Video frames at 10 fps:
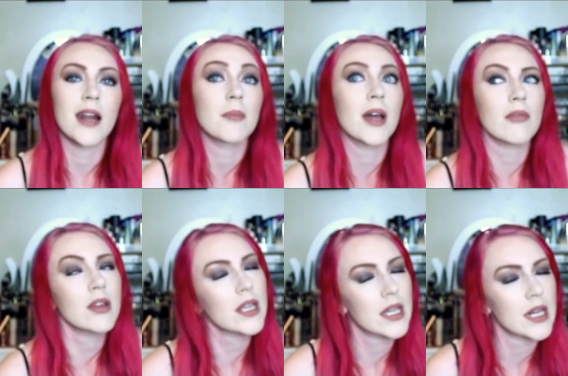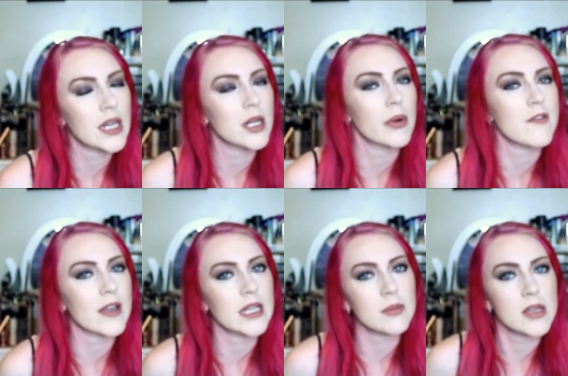and I'm not really getting anywhere if
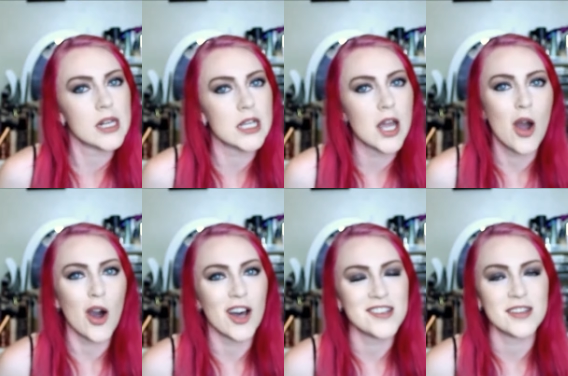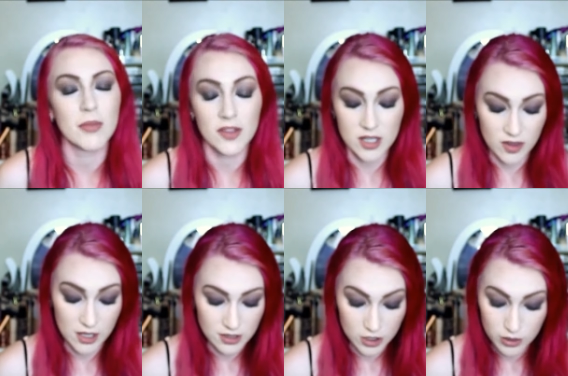I keep getting all these monthly
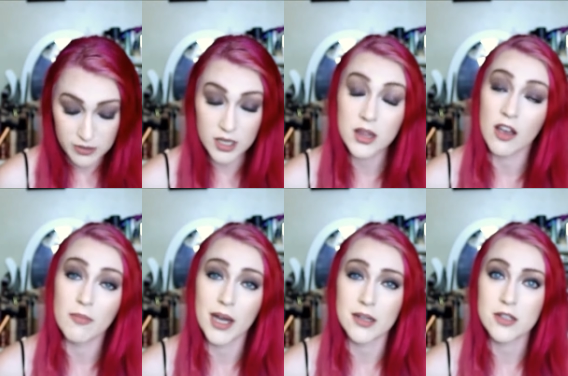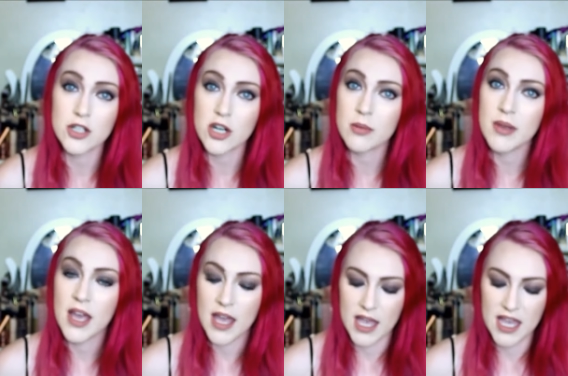things. I do absolutely love BoxyCharm,
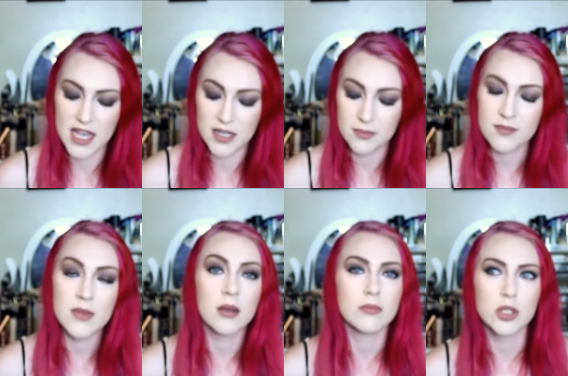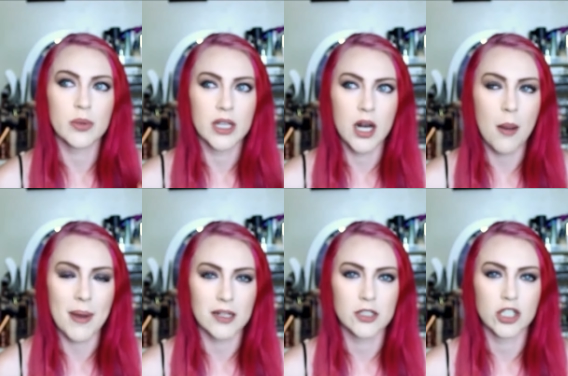and between
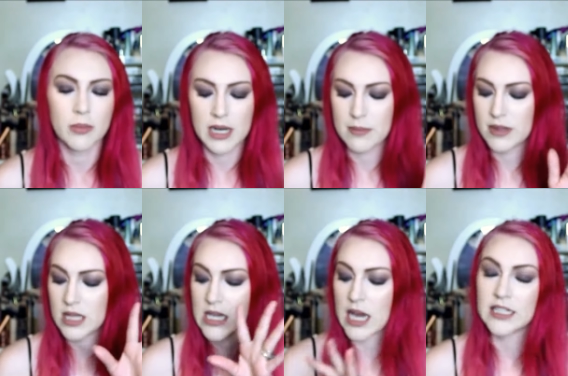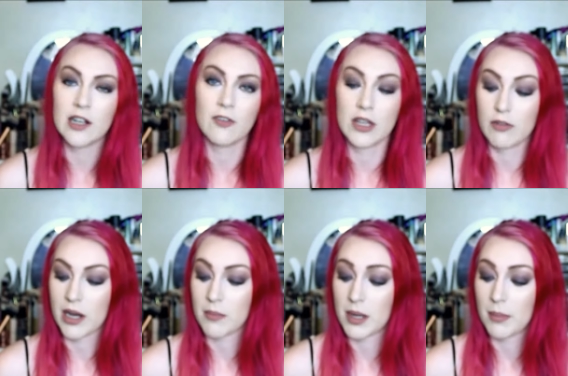BoxyCharm and Ipsy, I definitely
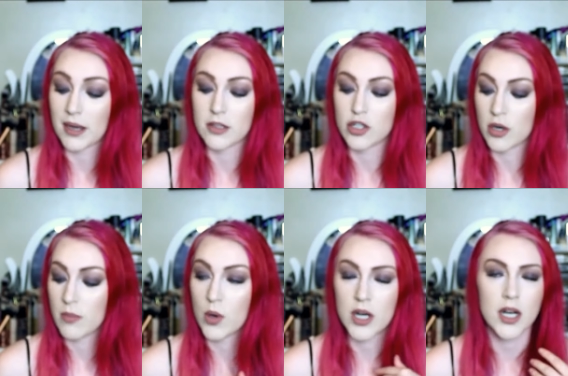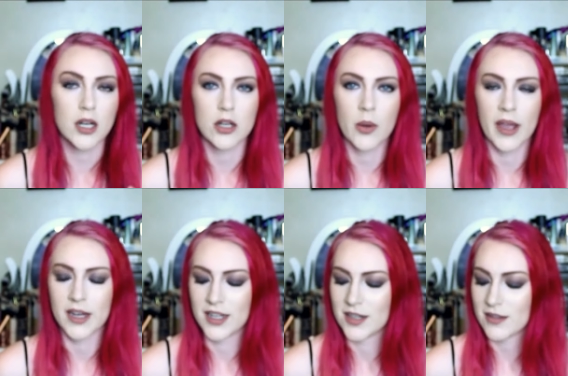recommend BoxyCharm more. No
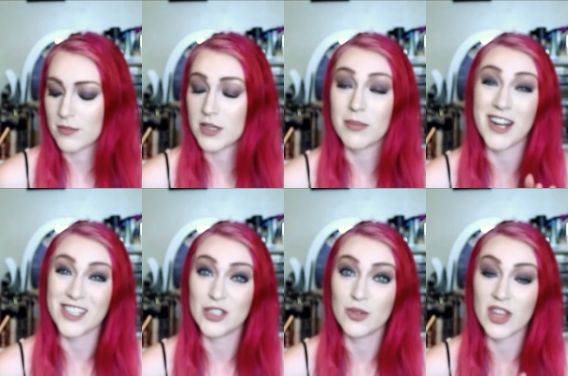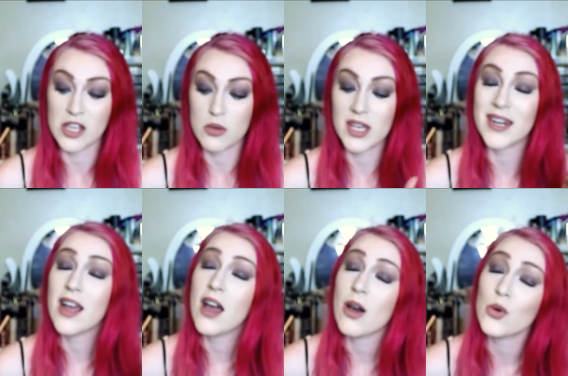hate against Ipsy, but I do think you get a
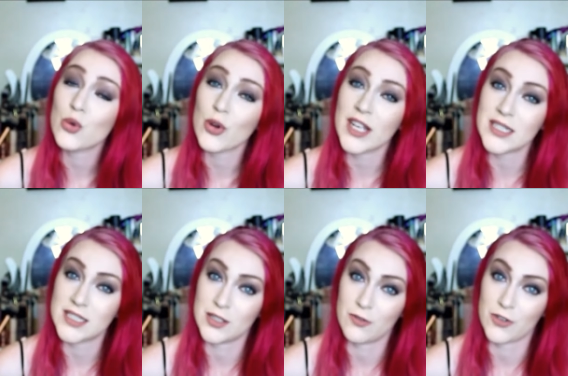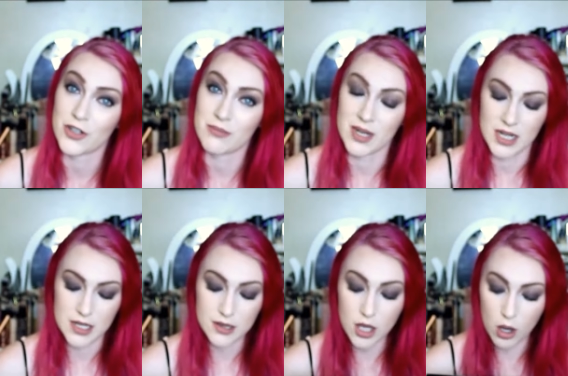great deal for your money.
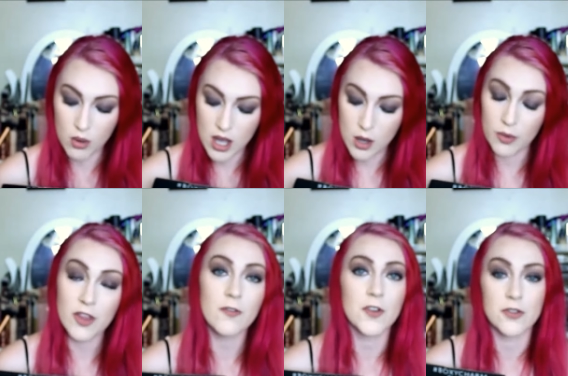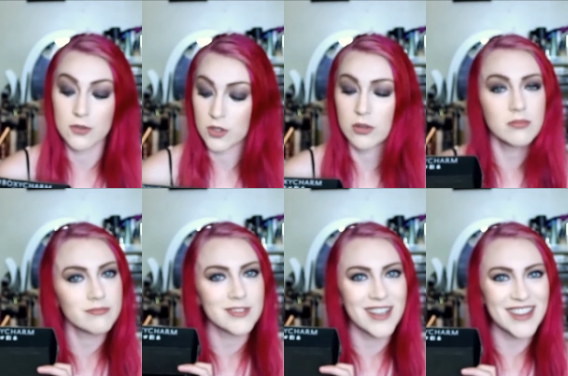So without further ado,
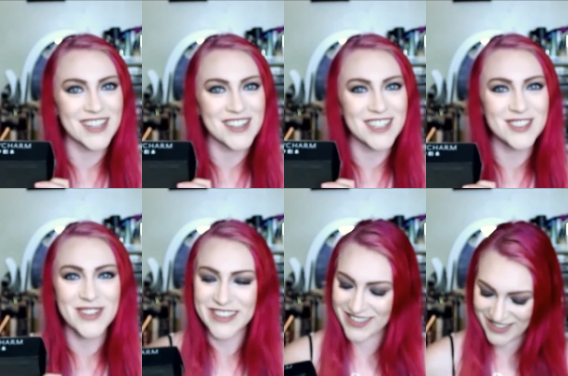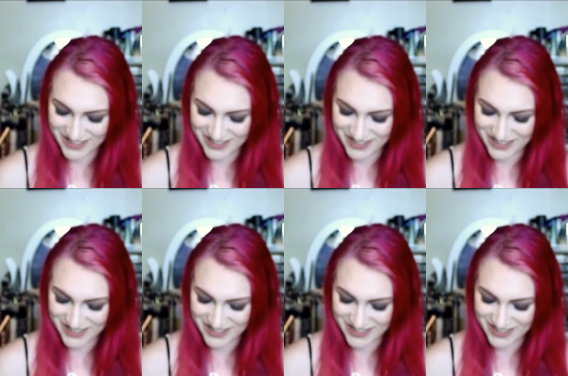let's get into it.